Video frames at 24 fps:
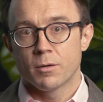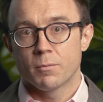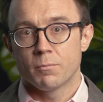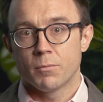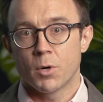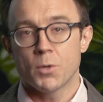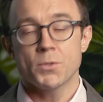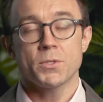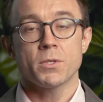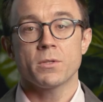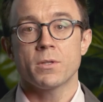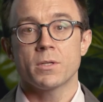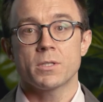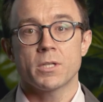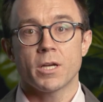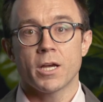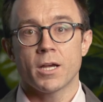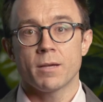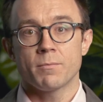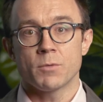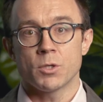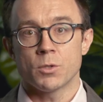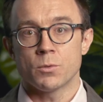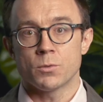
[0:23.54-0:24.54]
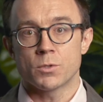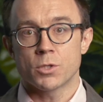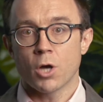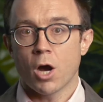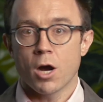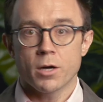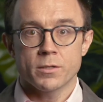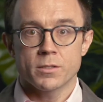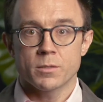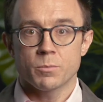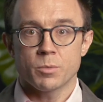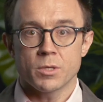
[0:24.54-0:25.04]
Most of the time you
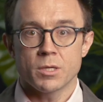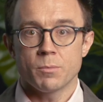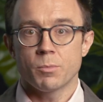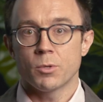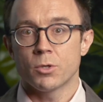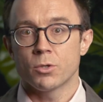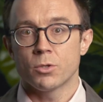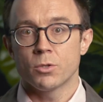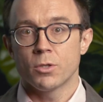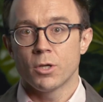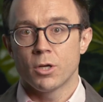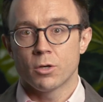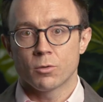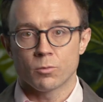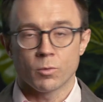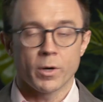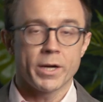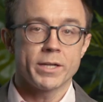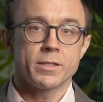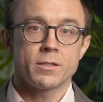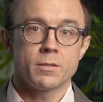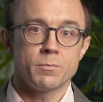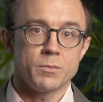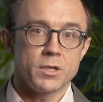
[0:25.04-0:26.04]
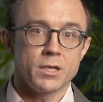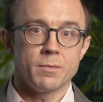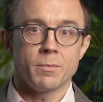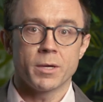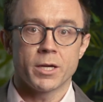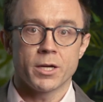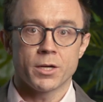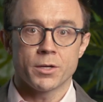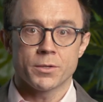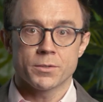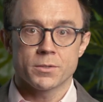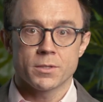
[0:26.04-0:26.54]
talk to people, write them
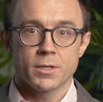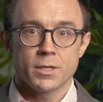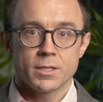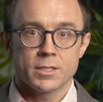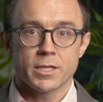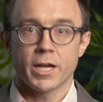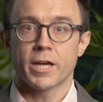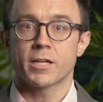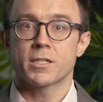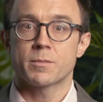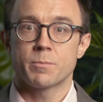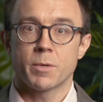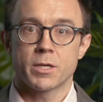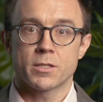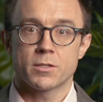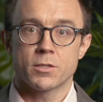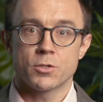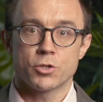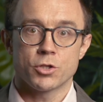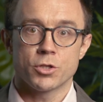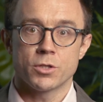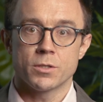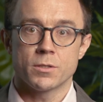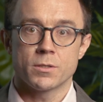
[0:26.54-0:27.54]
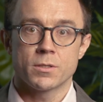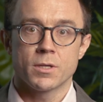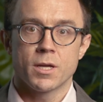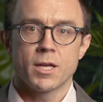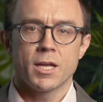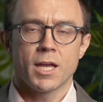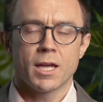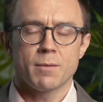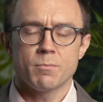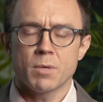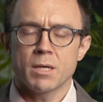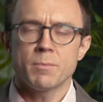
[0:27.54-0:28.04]
emails, text messages,
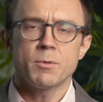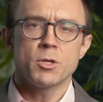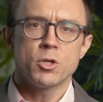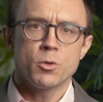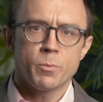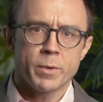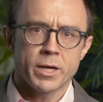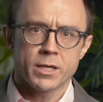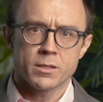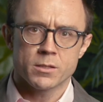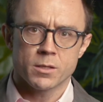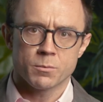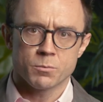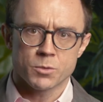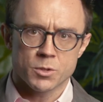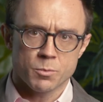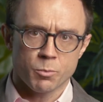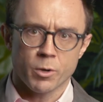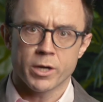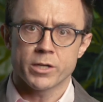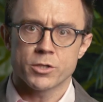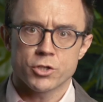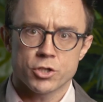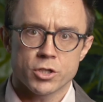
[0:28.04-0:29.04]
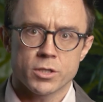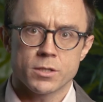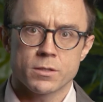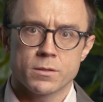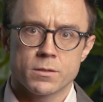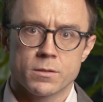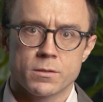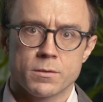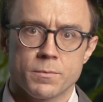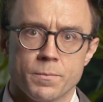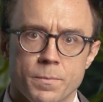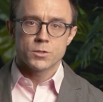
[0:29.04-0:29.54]
and maybe you make some
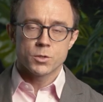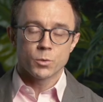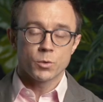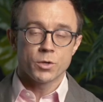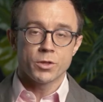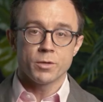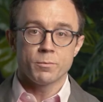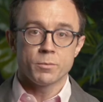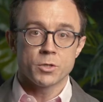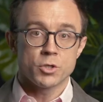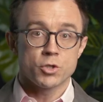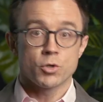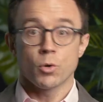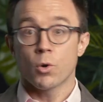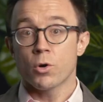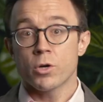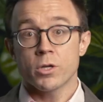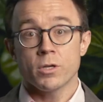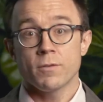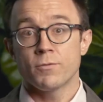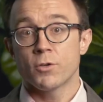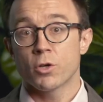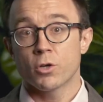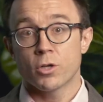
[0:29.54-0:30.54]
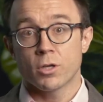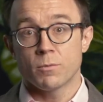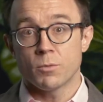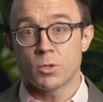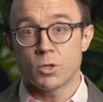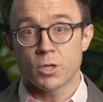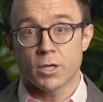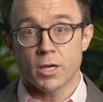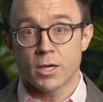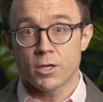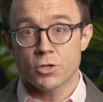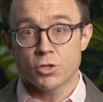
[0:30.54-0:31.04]
spreadsheets. So when the majority of your
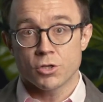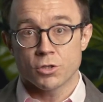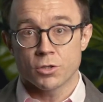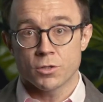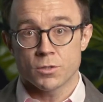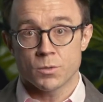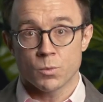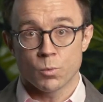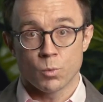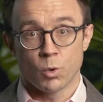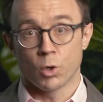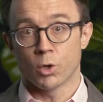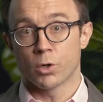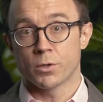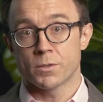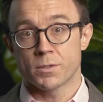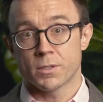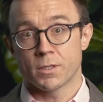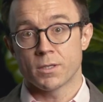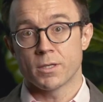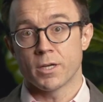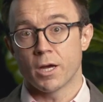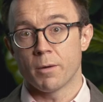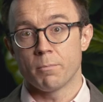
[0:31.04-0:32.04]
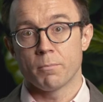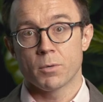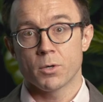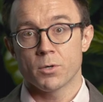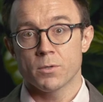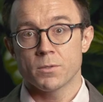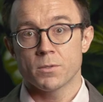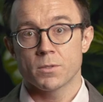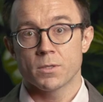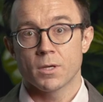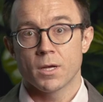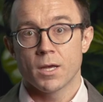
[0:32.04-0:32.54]
communication is words and
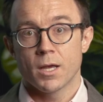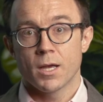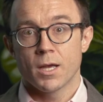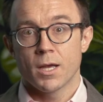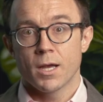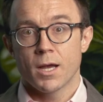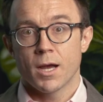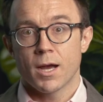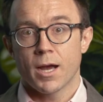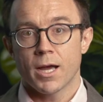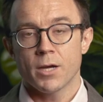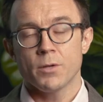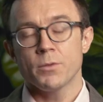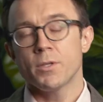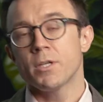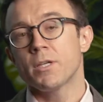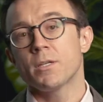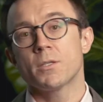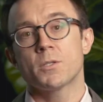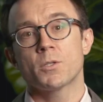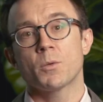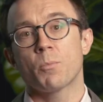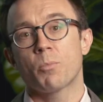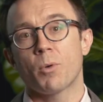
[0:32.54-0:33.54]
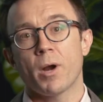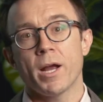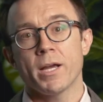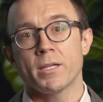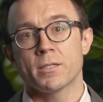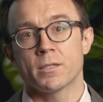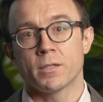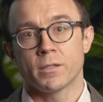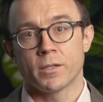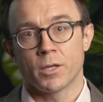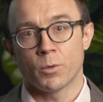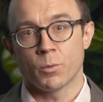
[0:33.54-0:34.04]
numbers, I don't think it's
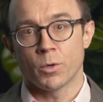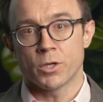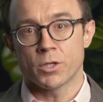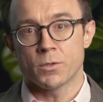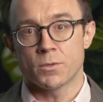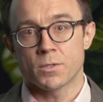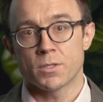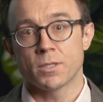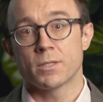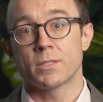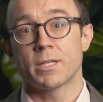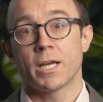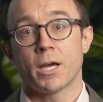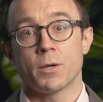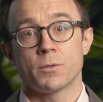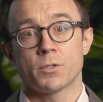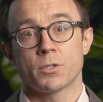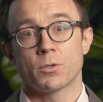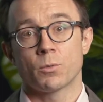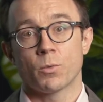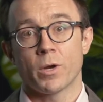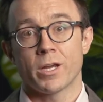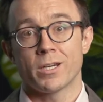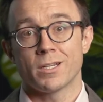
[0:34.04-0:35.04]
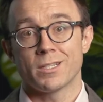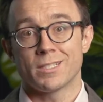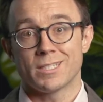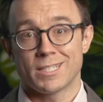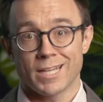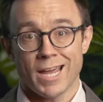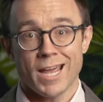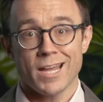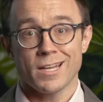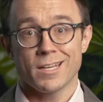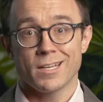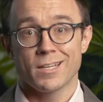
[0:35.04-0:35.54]
surprising that when you sit down to write a
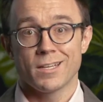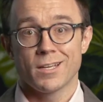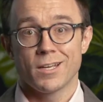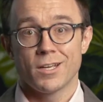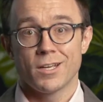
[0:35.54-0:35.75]
deck,